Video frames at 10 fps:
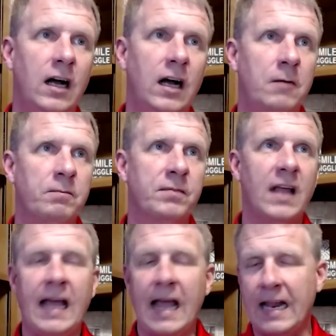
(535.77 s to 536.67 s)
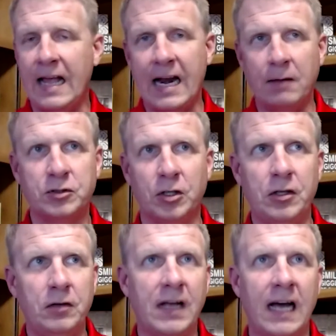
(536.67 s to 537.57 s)
And I'm sure
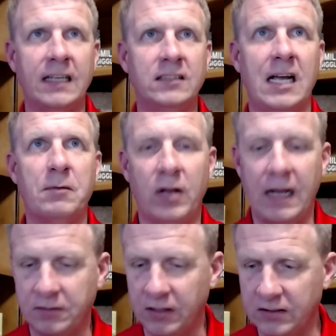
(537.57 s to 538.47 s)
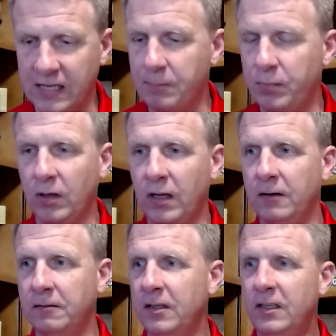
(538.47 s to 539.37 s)
you've got example after example
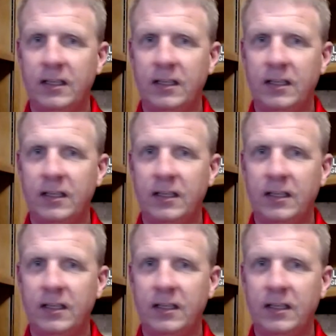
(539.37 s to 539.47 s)
of